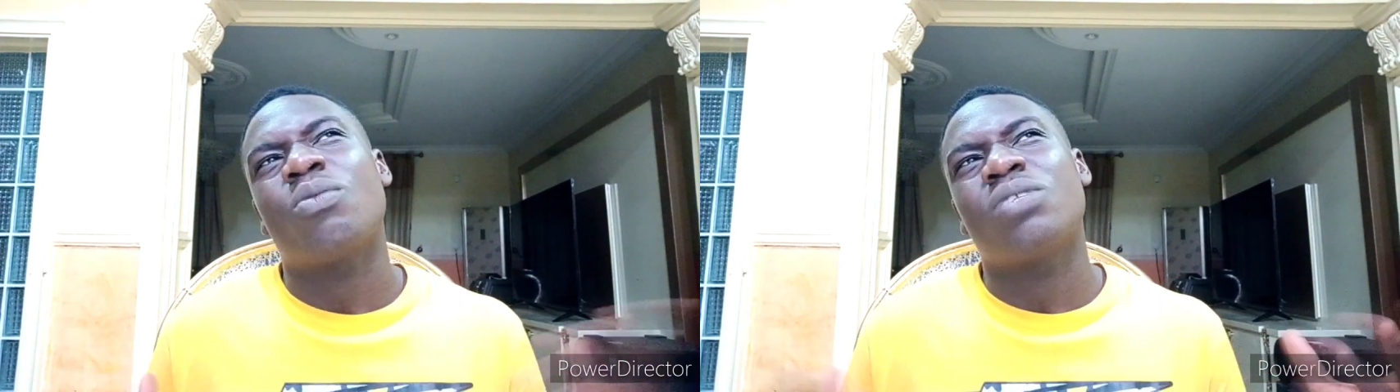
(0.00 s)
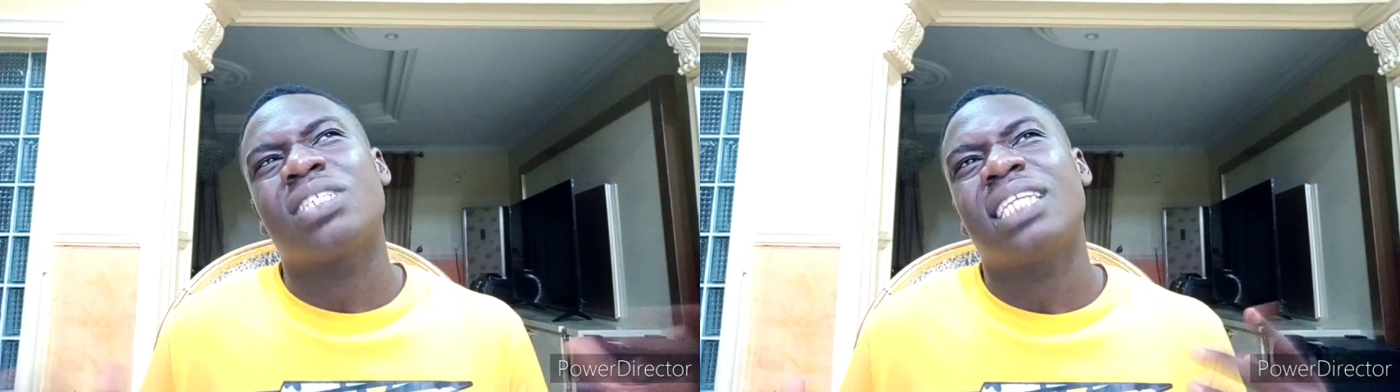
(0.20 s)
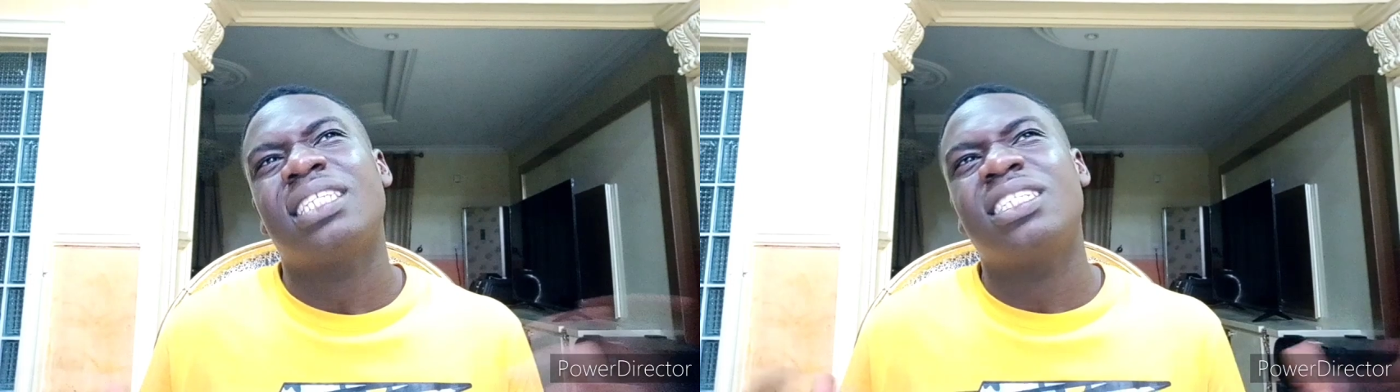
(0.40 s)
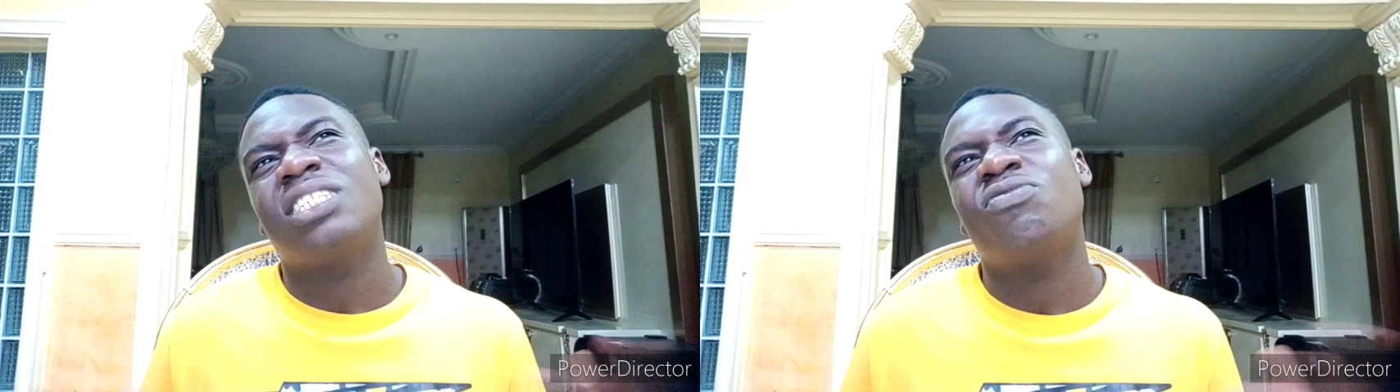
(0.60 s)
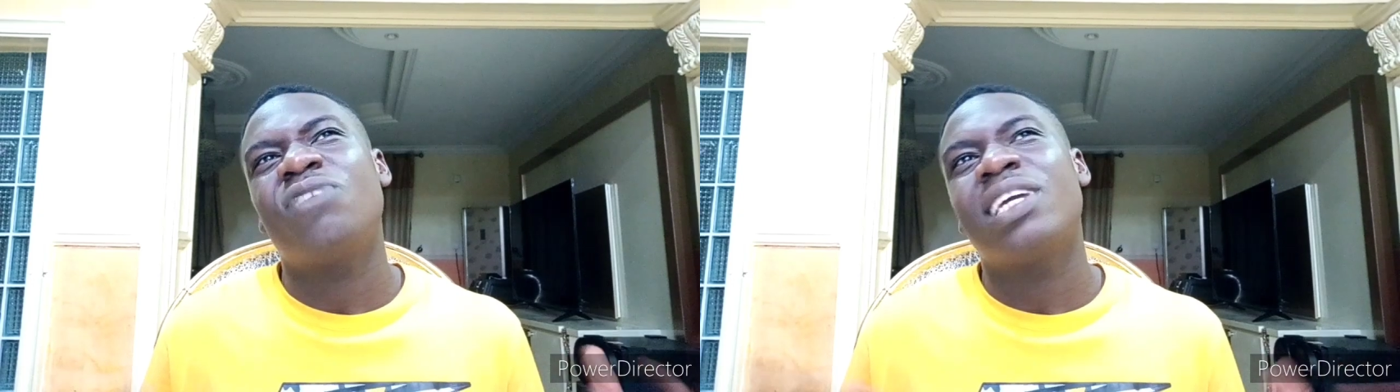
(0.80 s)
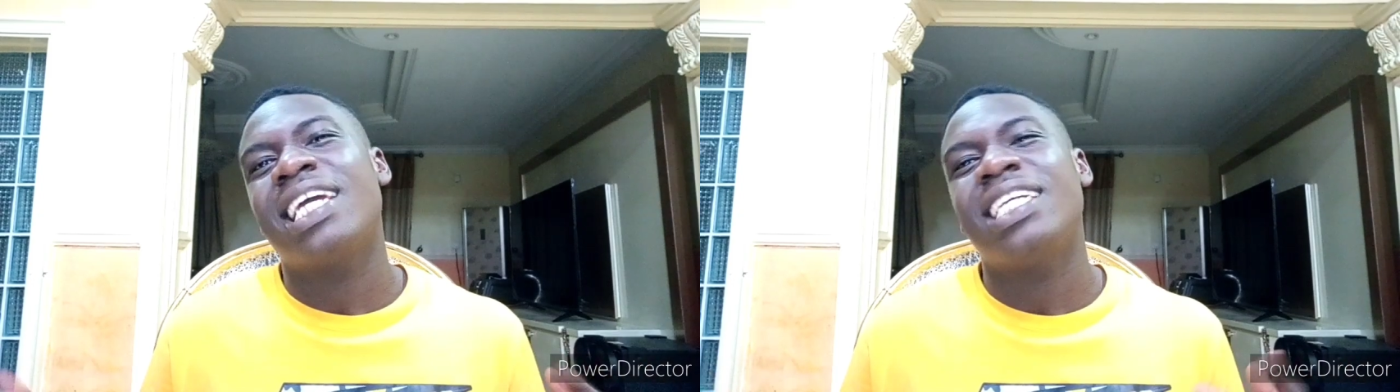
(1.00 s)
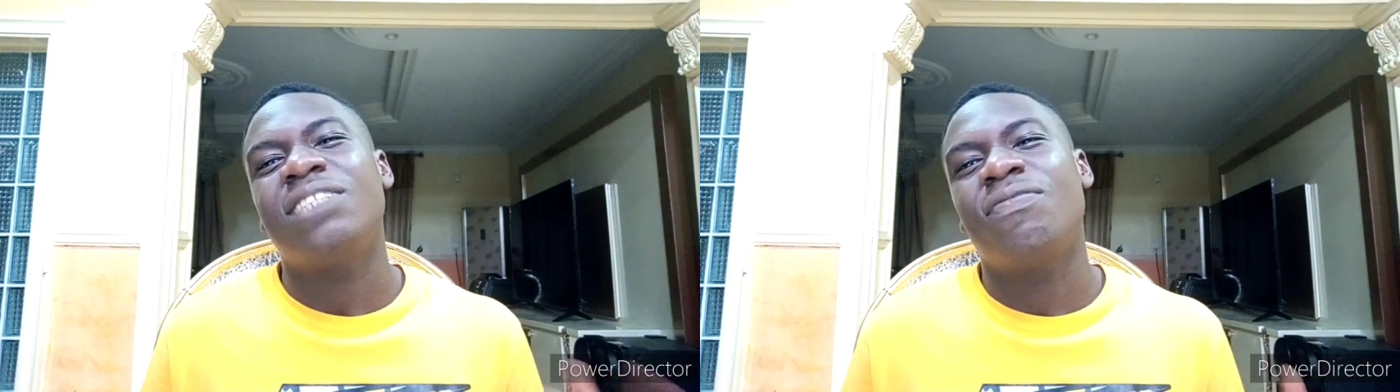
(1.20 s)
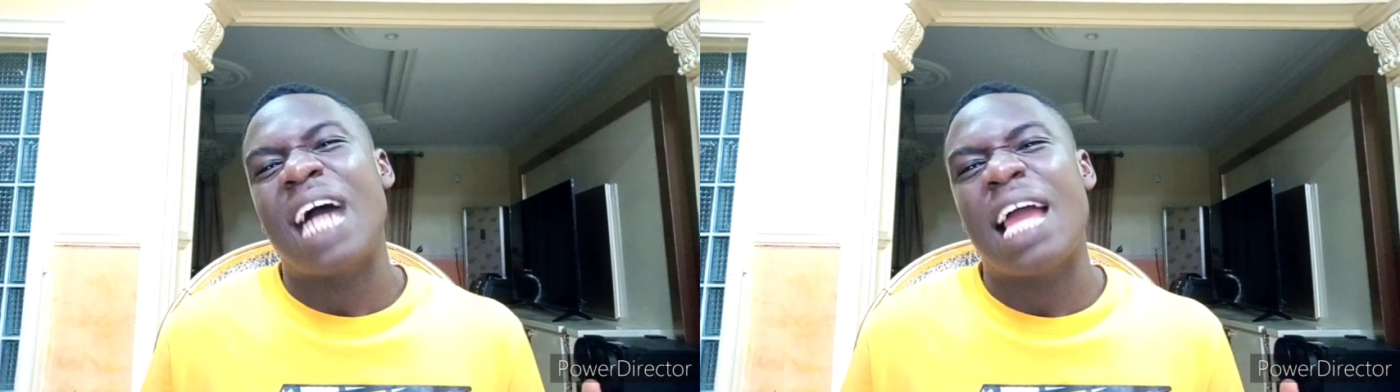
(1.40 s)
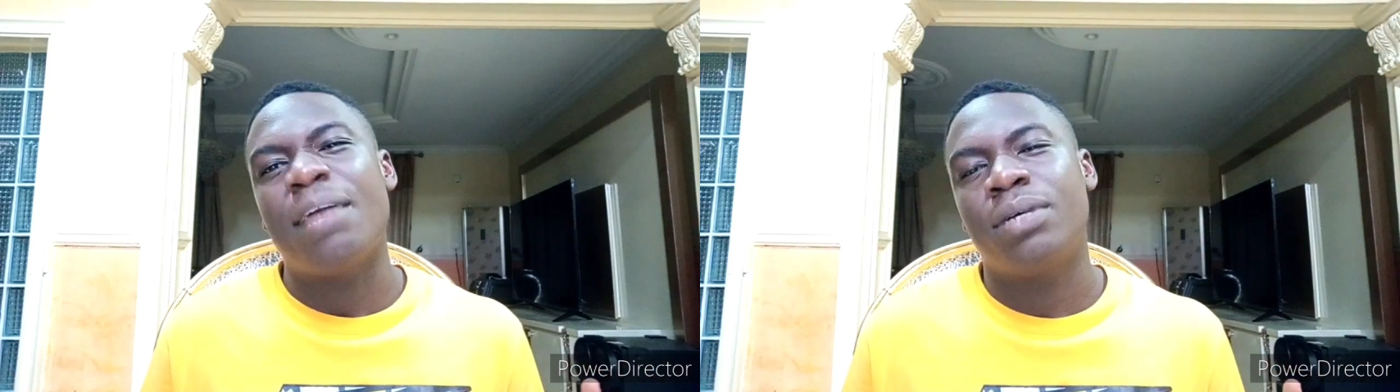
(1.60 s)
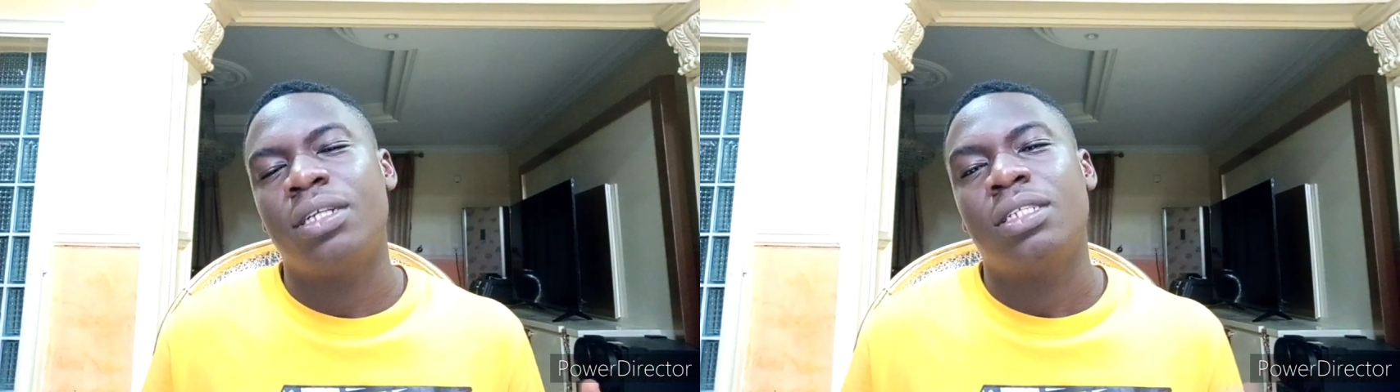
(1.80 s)
I was getting this reggae-ish vibe
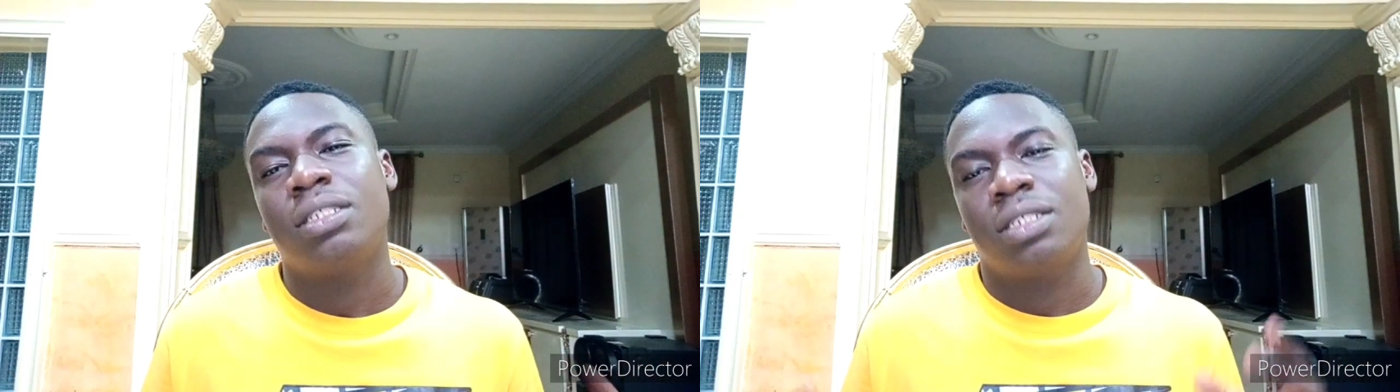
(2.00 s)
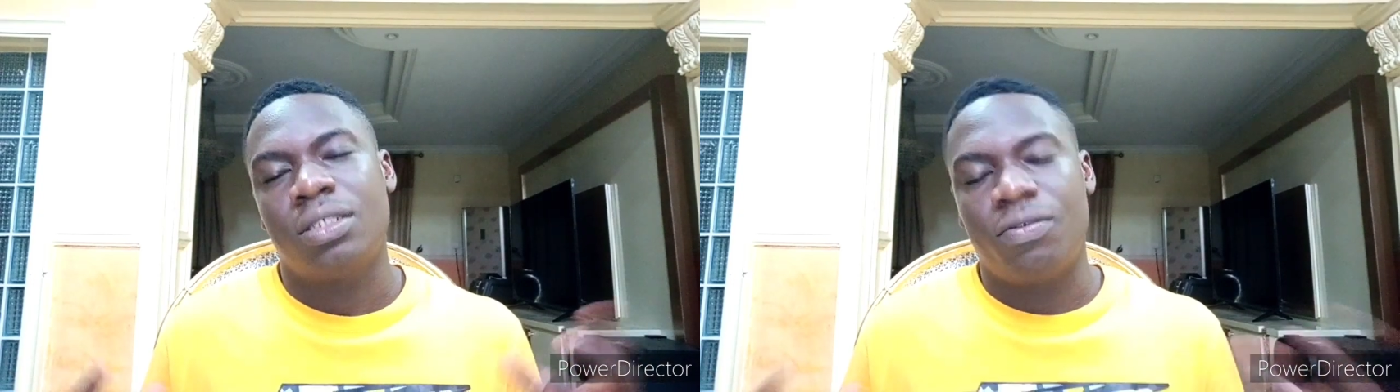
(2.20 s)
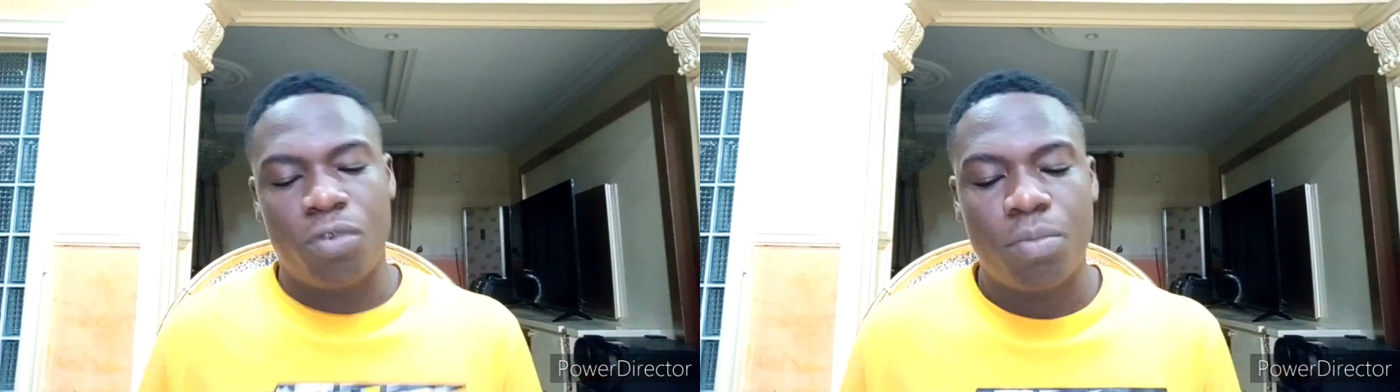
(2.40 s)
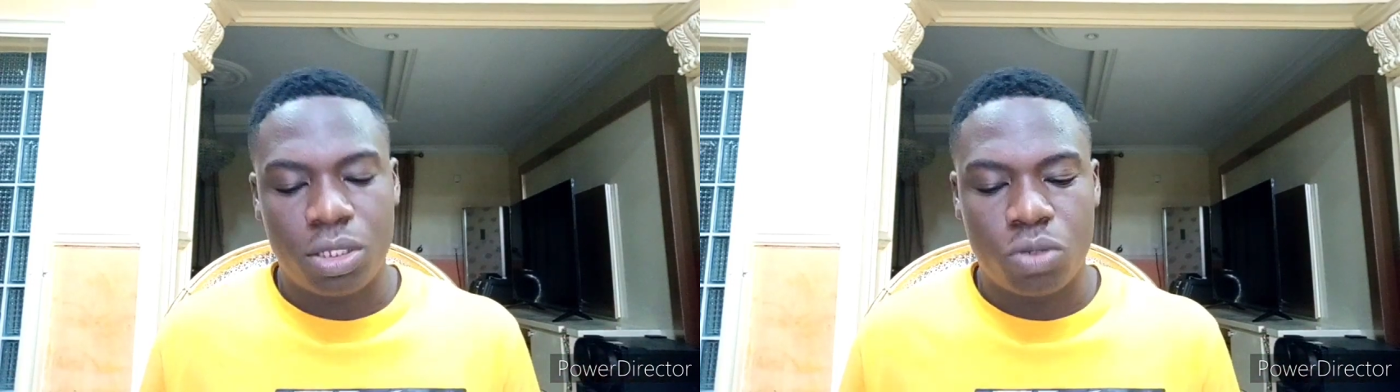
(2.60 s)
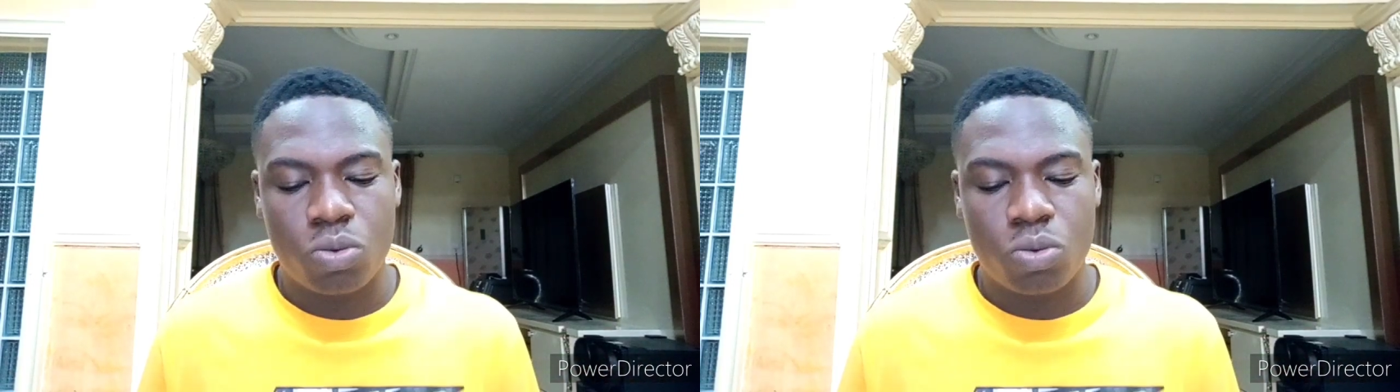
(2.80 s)
from it.